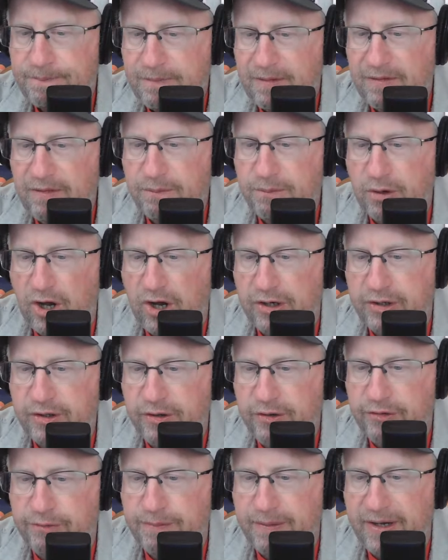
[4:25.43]
The
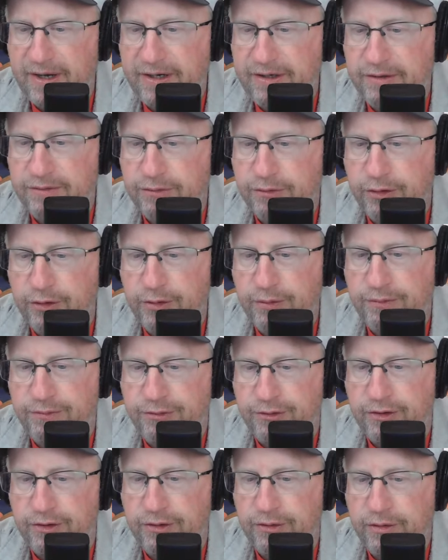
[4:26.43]
Broncos made room
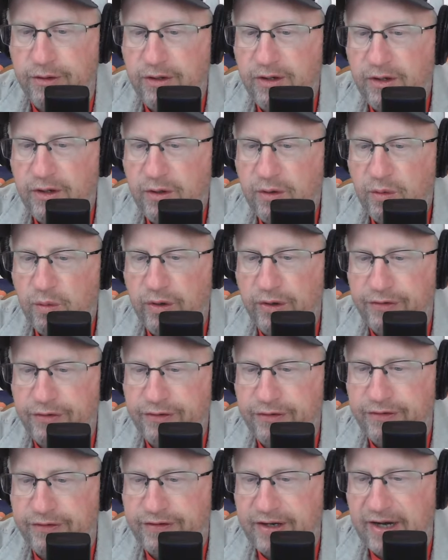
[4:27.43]
for
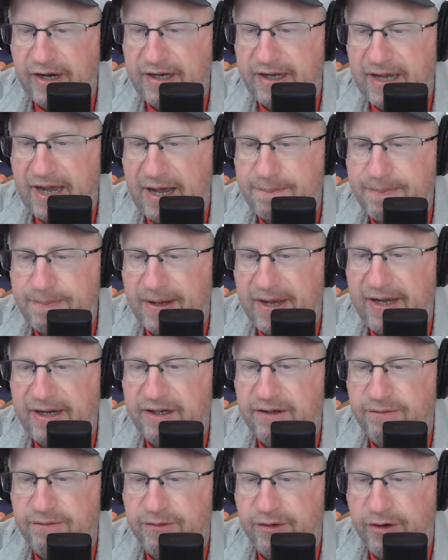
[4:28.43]
Wilson's dead cap by
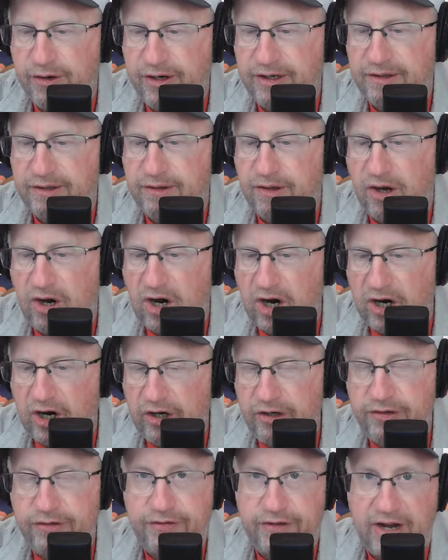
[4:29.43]
converting
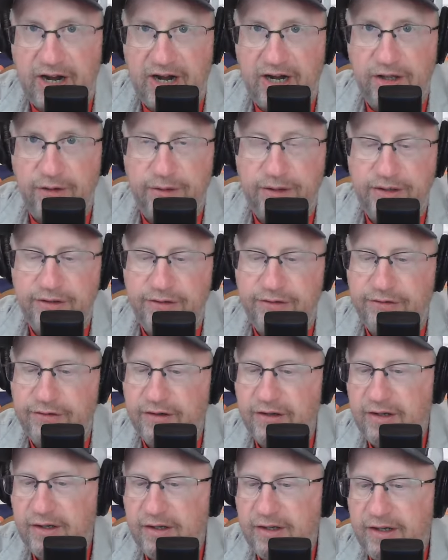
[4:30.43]
large salaries
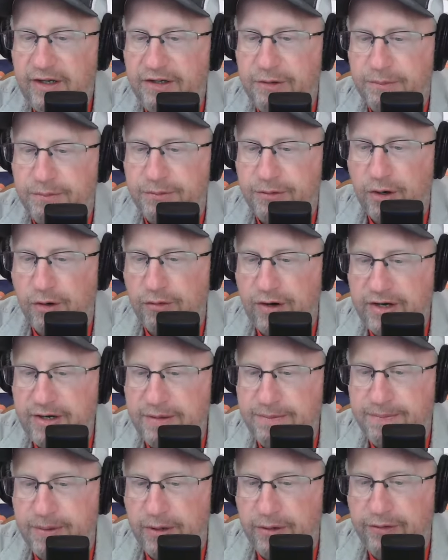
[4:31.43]
into
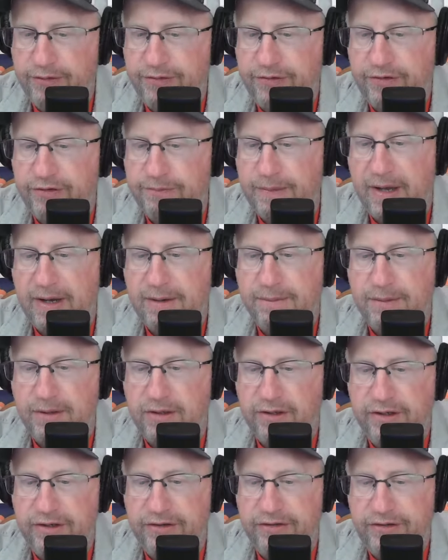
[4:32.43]
prorated bonuses. Mike
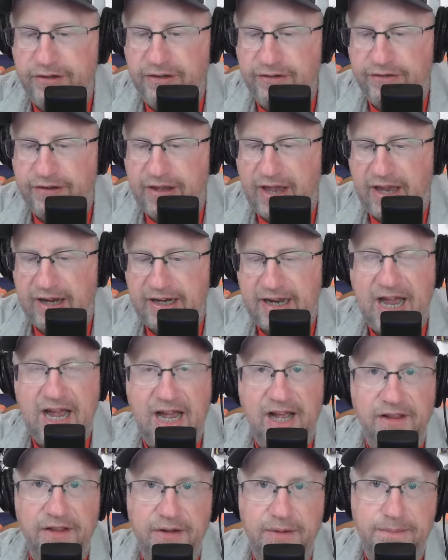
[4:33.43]
McGlinchey, Zach
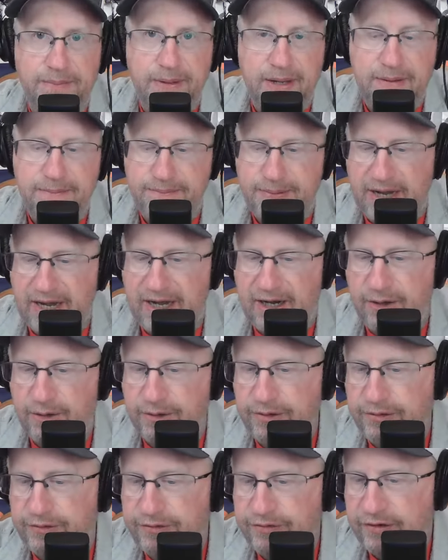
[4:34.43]
Allen, Ben
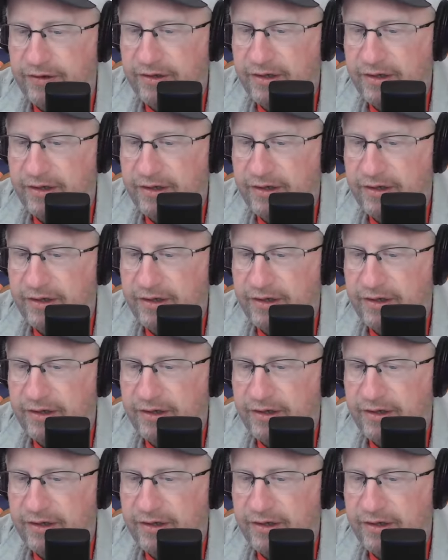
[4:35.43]
Powers.